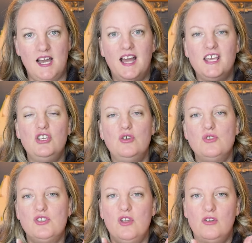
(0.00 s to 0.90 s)
I
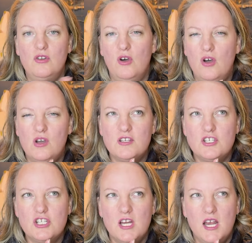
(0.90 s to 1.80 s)
used the
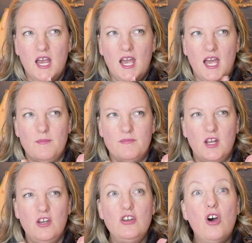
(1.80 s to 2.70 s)
large, the
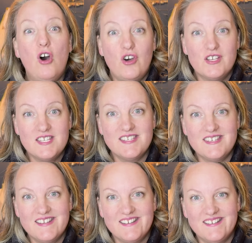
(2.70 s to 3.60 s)
last